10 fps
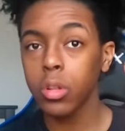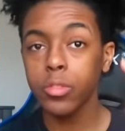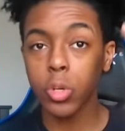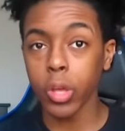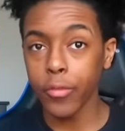
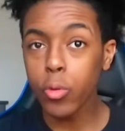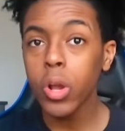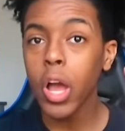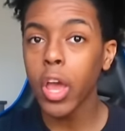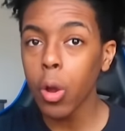So if you
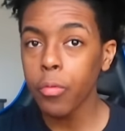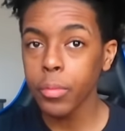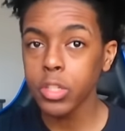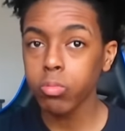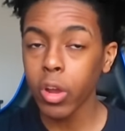got help from
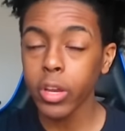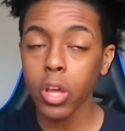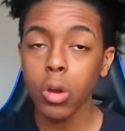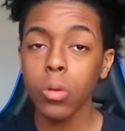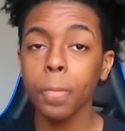this right
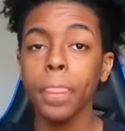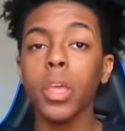now,